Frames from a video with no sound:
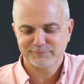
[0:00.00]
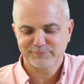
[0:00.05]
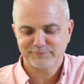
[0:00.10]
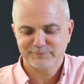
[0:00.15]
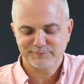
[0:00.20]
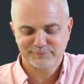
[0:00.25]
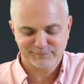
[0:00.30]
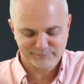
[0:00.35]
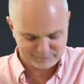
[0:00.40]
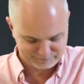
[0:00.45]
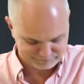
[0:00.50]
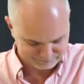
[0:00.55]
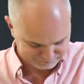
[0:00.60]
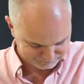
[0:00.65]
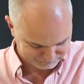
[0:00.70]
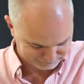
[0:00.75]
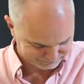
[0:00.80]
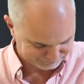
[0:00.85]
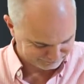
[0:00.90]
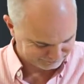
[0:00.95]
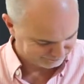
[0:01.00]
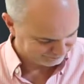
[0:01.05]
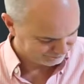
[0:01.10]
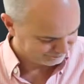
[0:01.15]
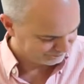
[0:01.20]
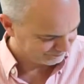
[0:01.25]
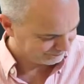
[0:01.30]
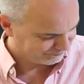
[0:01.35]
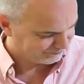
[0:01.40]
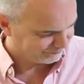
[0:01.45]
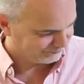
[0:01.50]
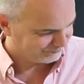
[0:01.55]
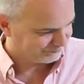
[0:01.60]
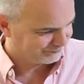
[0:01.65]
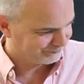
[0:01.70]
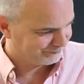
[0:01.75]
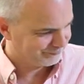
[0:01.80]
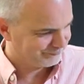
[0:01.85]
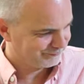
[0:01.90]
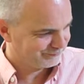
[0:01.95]

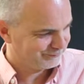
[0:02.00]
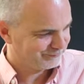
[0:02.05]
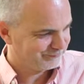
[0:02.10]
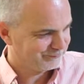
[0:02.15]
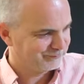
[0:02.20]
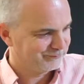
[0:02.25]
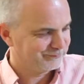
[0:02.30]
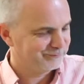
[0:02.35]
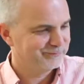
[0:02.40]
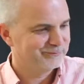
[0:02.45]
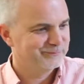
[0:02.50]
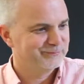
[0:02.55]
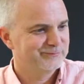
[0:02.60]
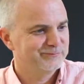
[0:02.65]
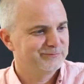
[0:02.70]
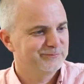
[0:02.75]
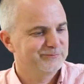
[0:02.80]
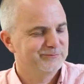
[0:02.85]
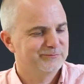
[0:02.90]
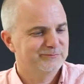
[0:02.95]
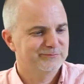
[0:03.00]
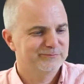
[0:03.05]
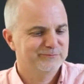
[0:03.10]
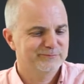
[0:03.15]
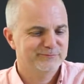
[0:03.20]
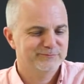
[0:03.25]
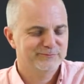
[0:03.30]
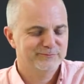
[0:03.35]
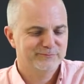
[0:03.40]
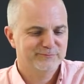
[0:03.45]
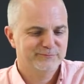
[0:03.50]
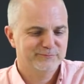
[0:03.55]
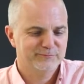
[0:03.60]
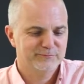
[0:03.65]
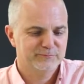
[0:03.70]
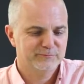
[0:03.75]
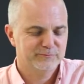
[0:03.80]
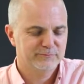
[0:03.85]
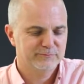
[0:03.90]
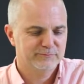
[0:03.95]

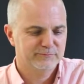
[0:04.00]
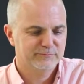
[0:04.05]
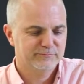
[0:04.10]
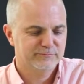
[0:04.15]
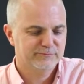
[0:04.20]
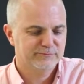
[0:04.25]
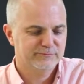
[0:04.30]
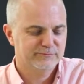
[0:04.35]
This person isn't speaking.